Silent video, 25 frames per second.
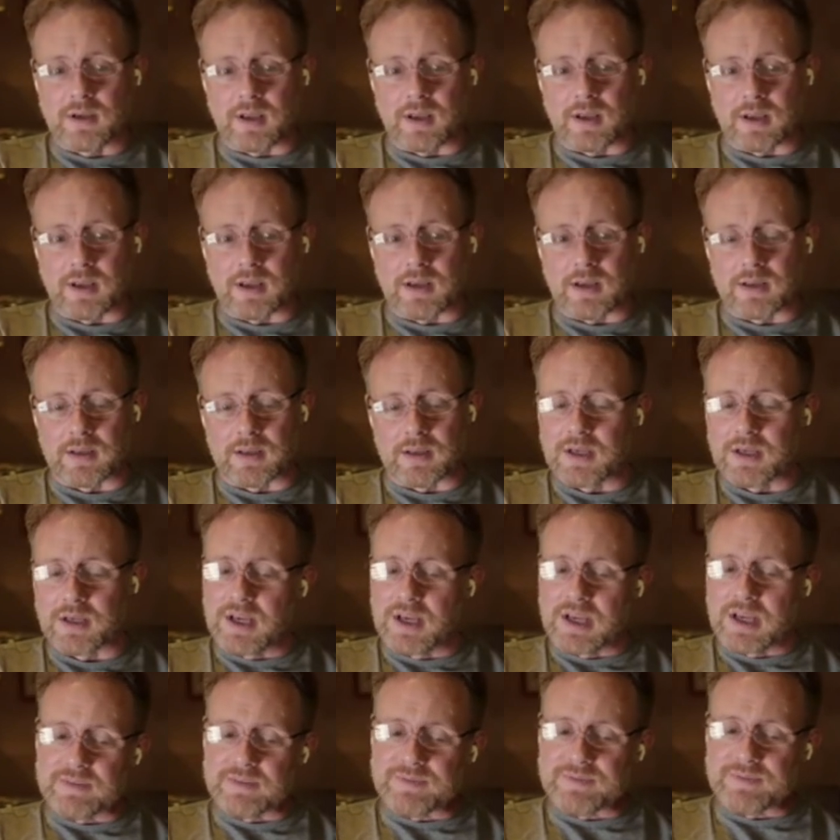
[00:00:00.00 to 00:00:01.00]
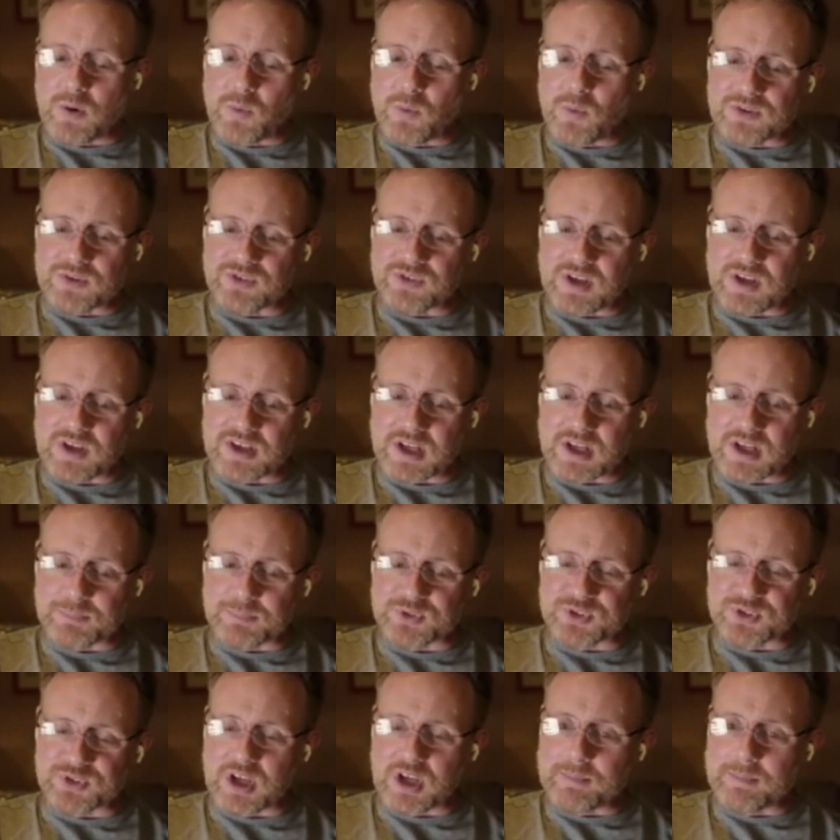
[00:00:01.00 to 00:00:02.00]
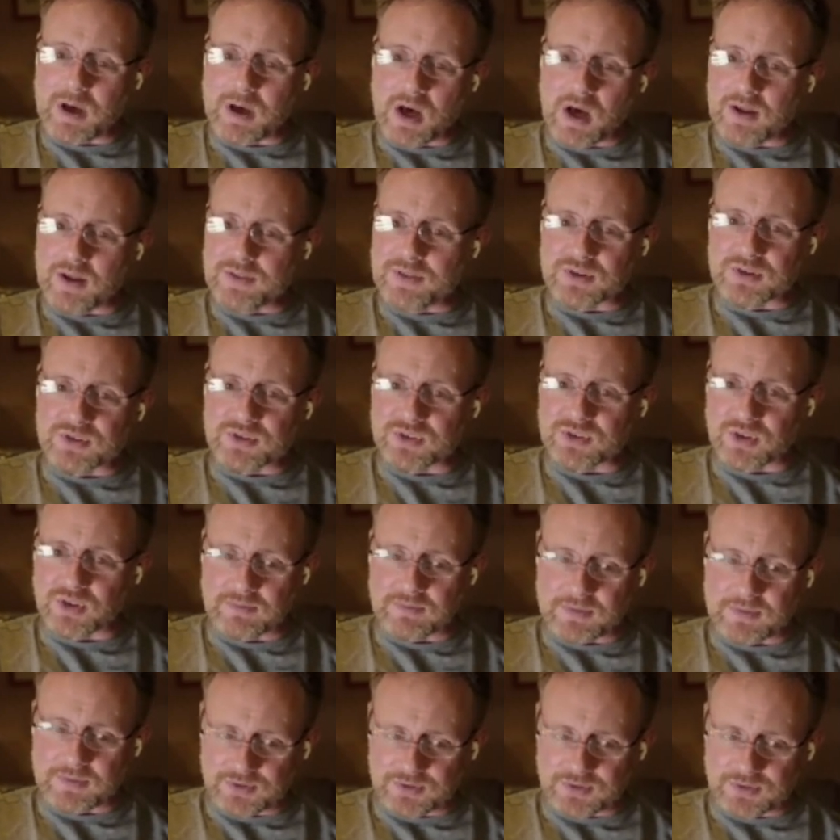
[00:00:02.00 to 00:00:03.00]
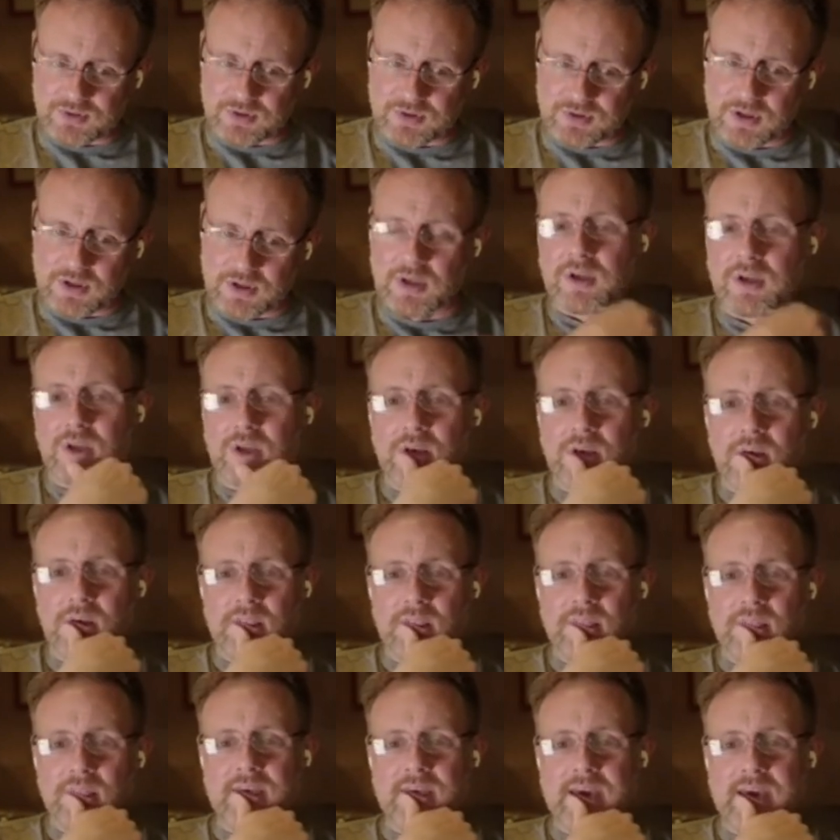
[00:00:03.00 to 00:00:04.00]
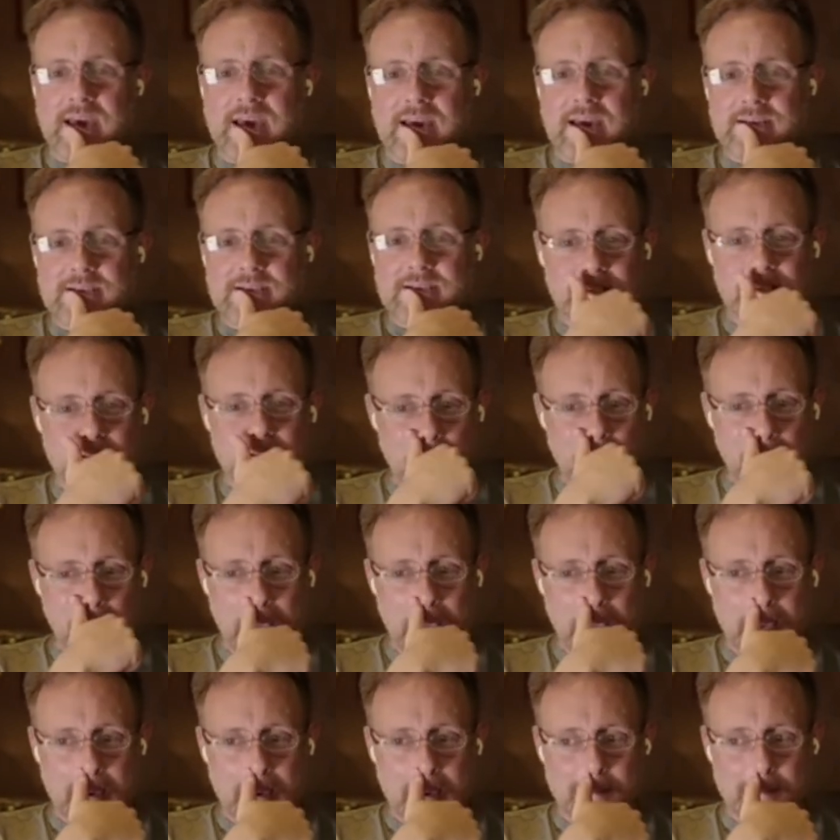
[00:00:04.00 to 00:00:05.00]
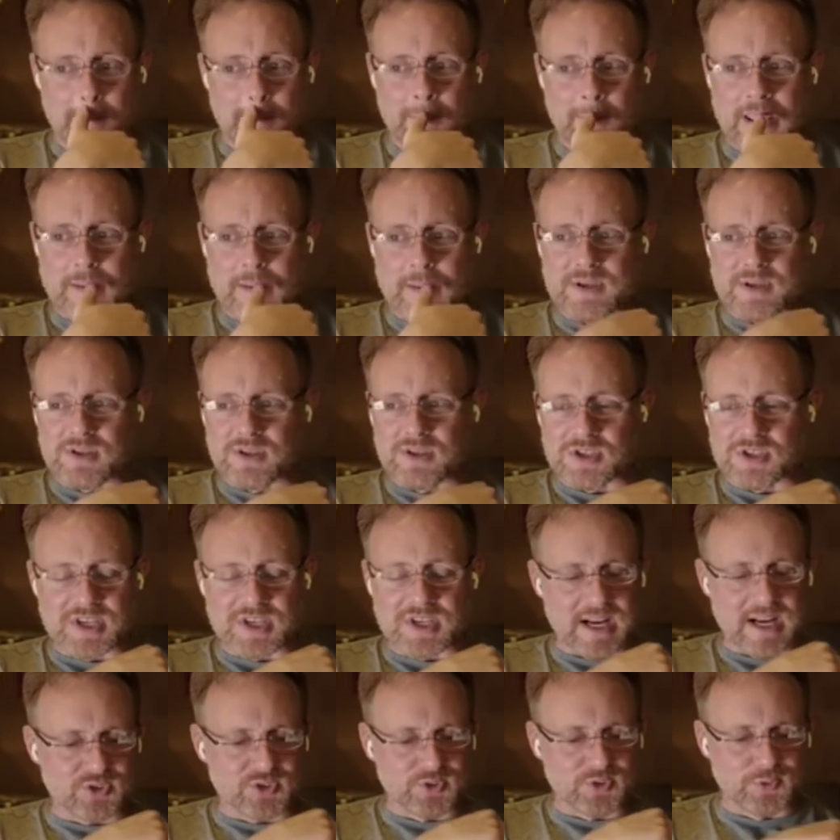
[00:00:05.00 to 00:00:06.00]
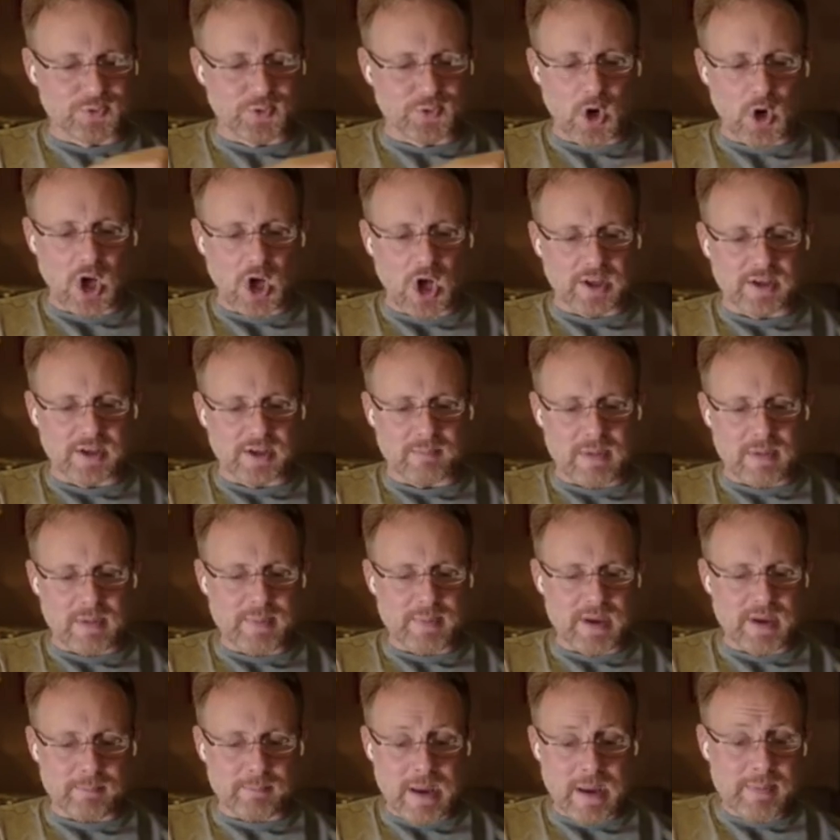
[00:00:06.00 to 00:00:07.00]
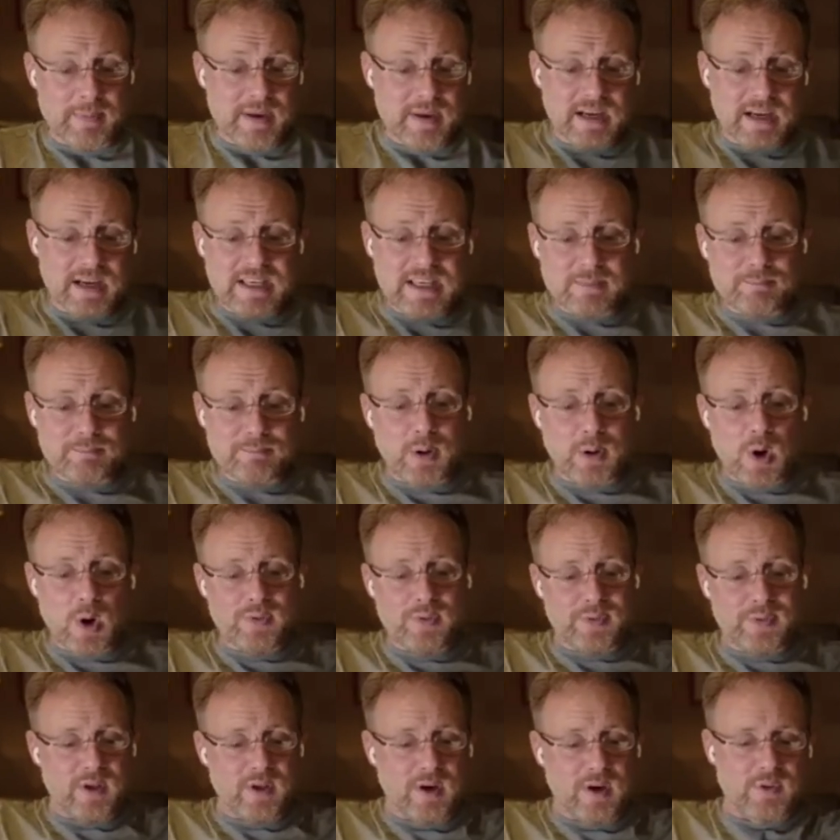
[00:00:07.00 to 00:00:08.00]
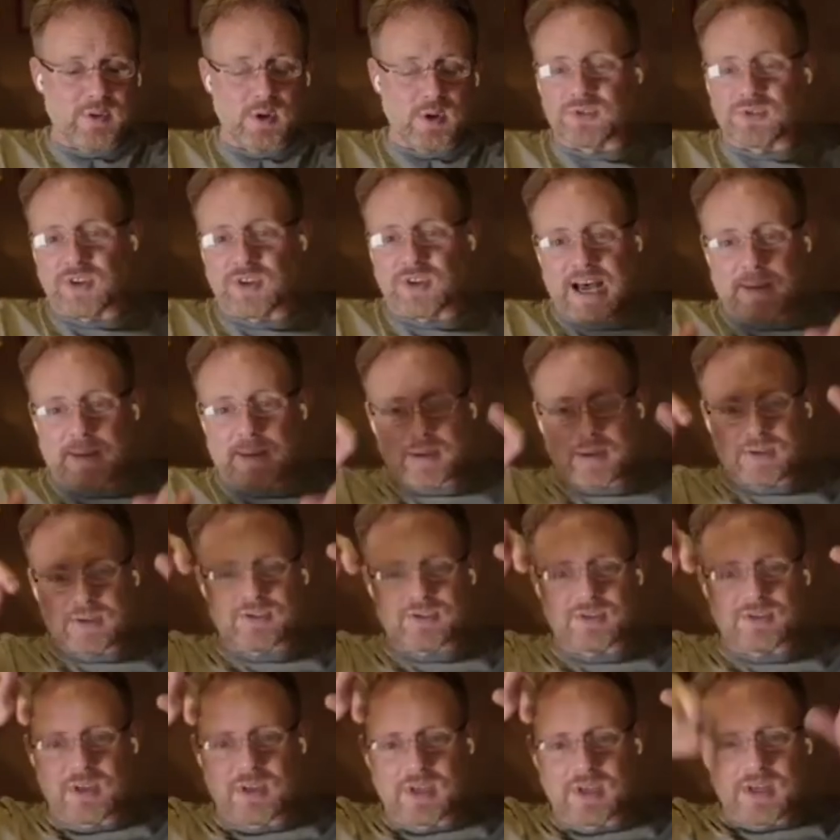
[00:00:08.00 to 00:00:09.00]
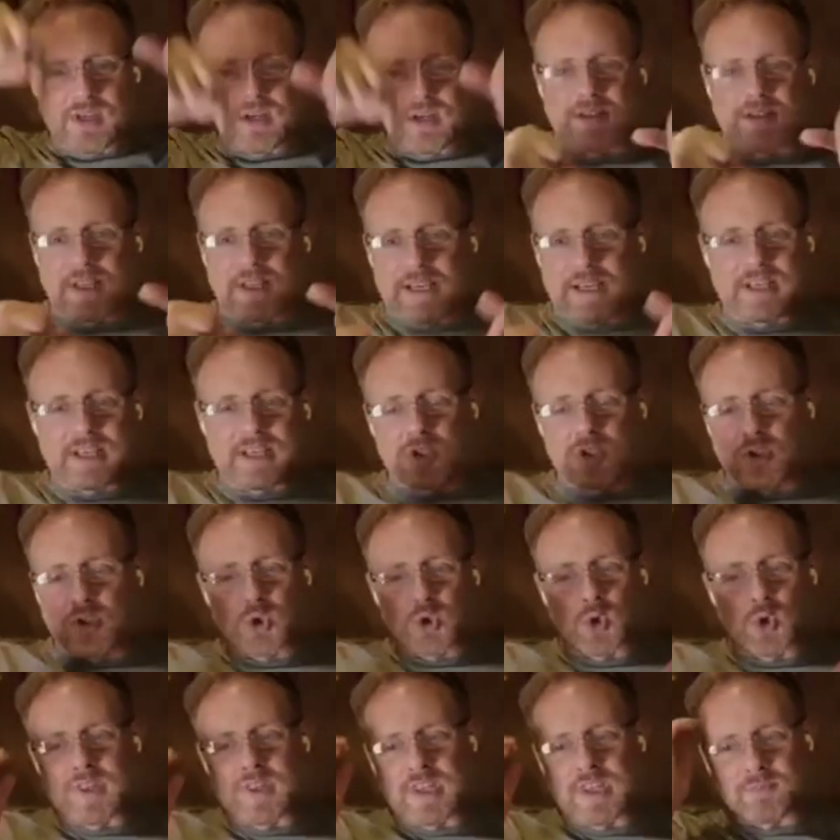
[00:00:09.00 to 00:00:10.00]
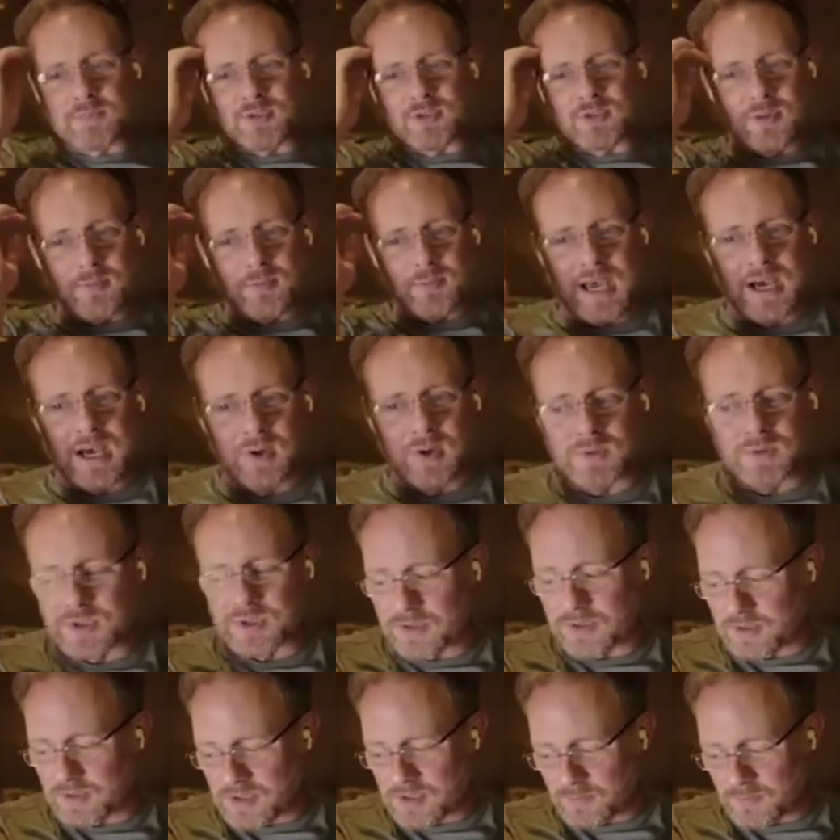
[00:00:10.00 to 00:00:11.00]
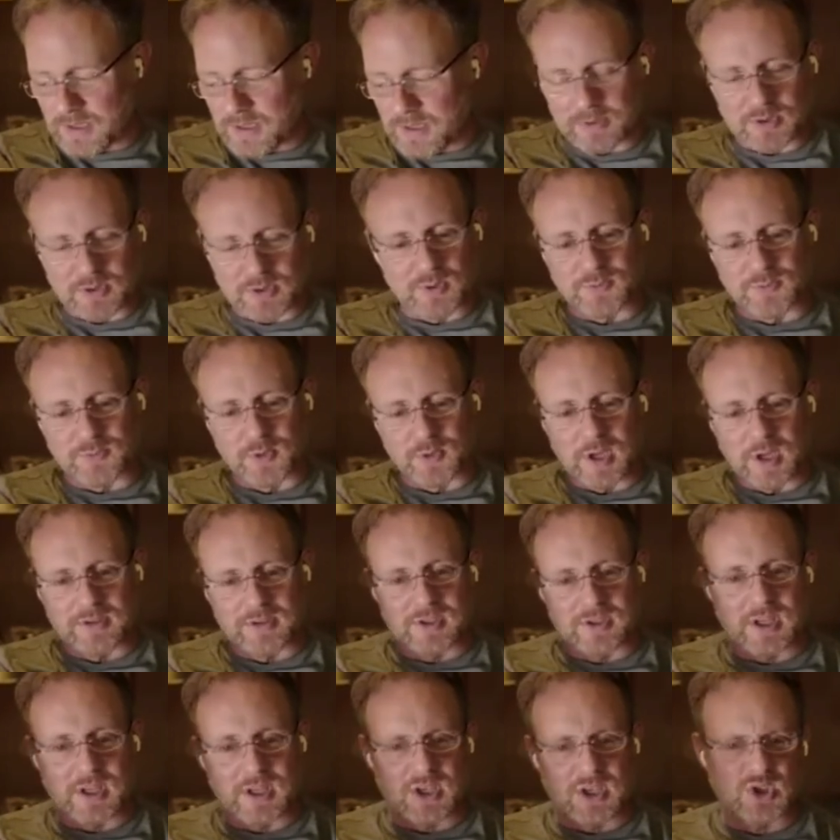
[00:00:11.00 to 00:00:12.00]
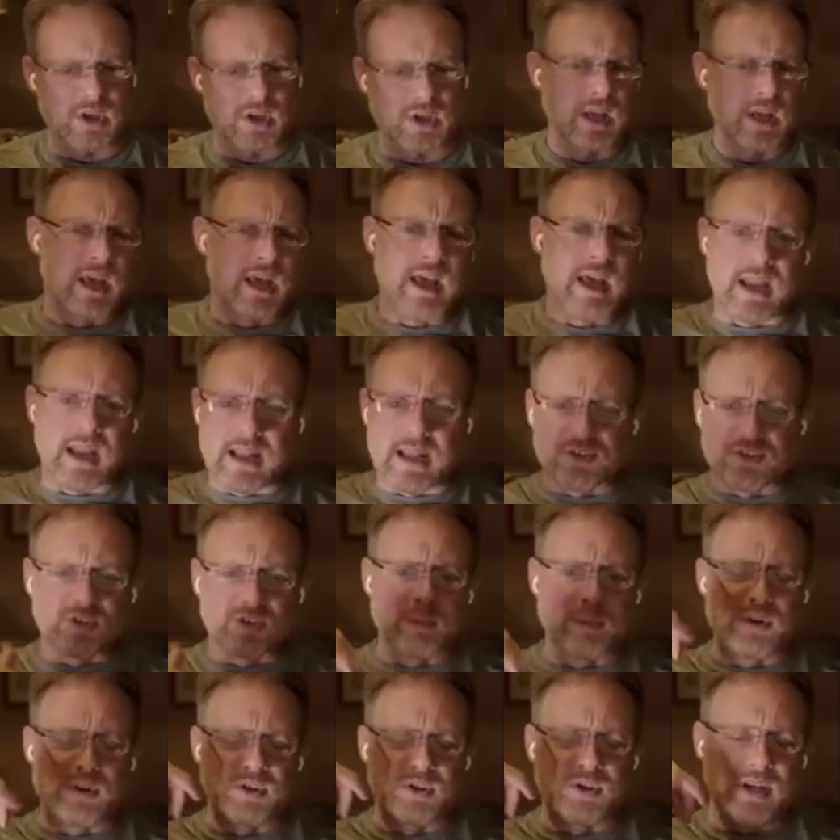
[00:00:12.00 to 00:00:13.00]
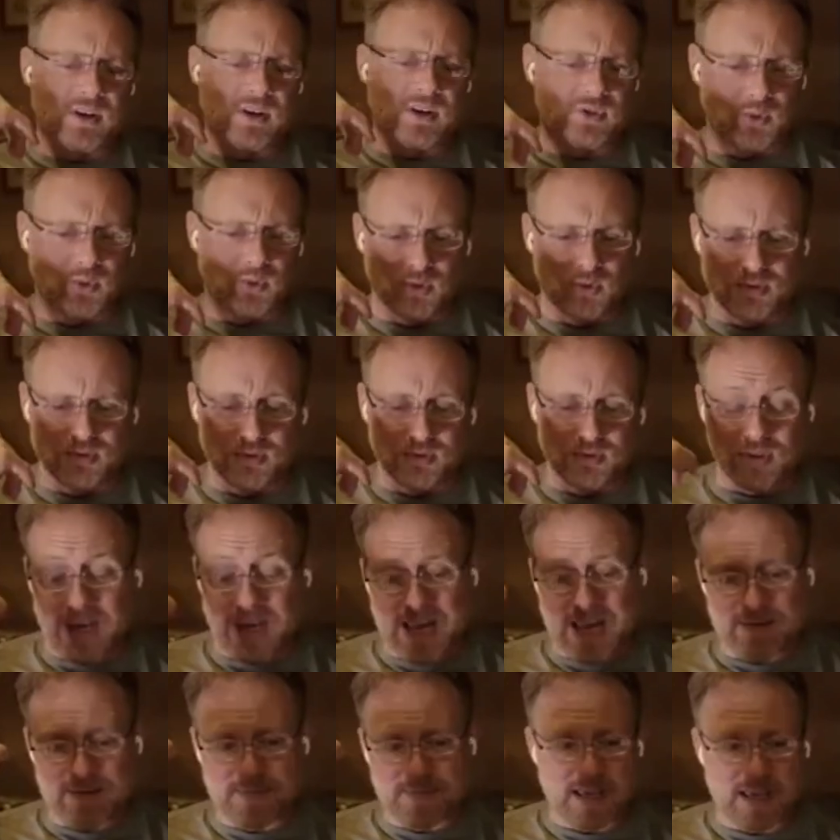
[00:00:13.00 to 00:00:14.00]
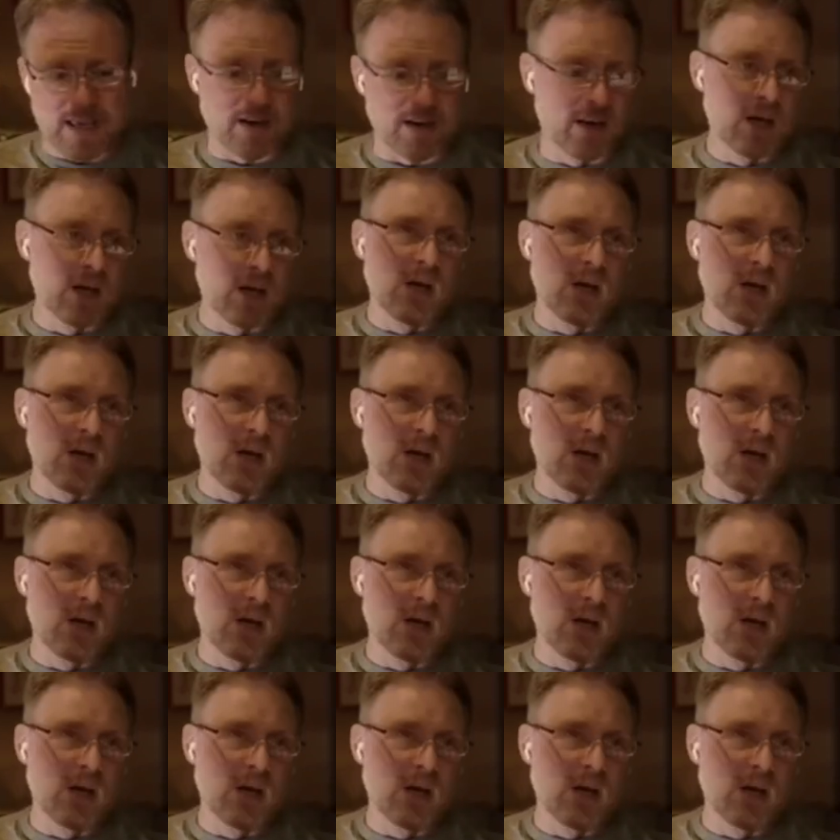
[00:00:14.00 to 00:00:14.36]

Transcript: And if I want to stand up some other service that maybe detects fraud, and maybe I need both of those topics, and like I need to join them somehow to be able to do fraud detection and some other data sources. I have that.